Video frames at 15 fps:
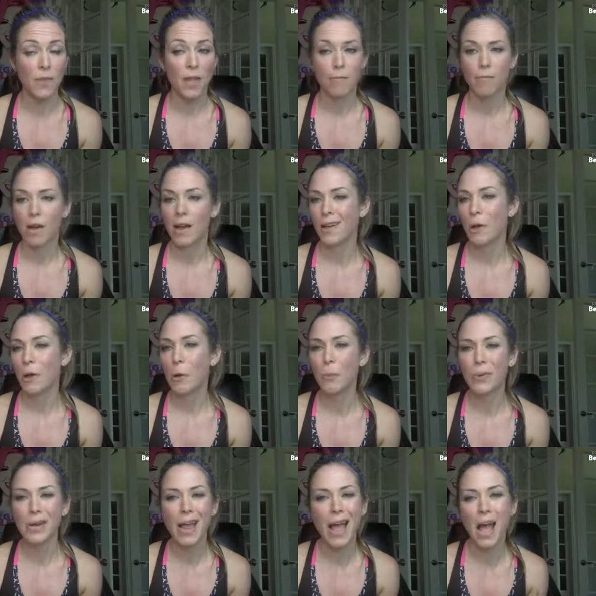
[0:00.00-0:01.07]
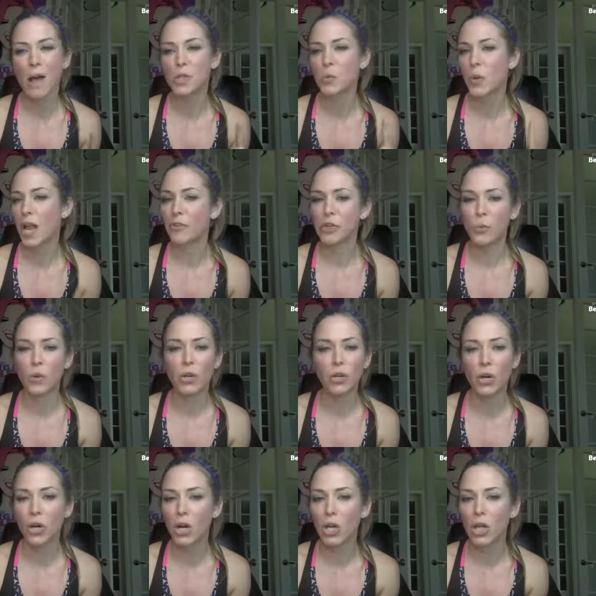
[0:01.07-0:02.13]
my open house, whatever you want to
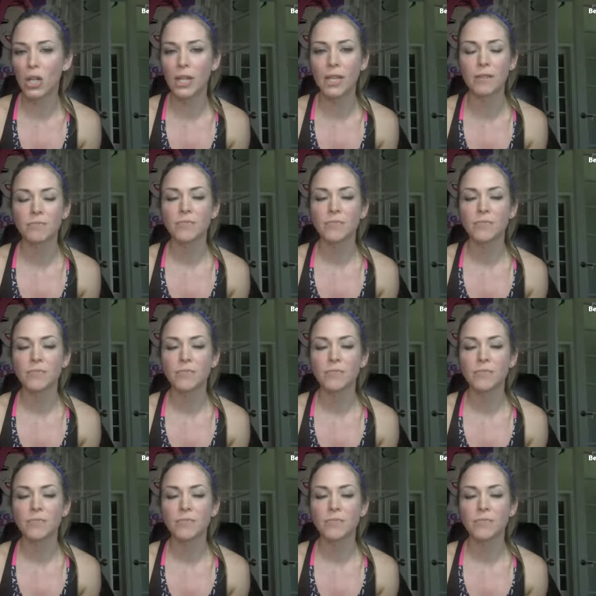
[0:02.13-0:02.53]
call it.